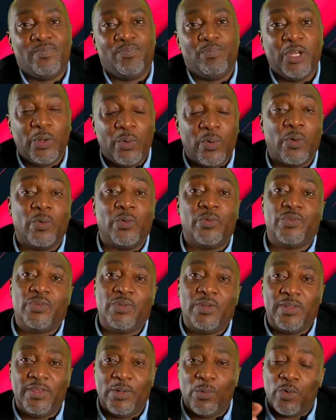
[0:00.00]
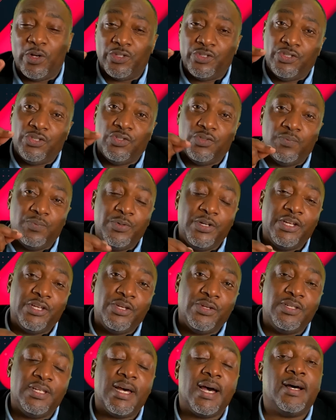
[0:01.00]
Because they want you to bring
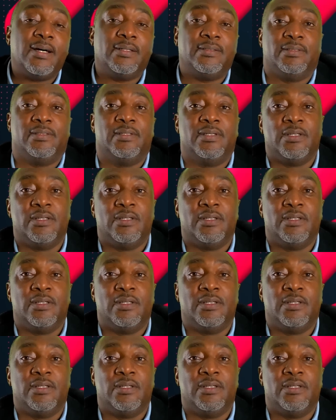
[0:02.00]
you down.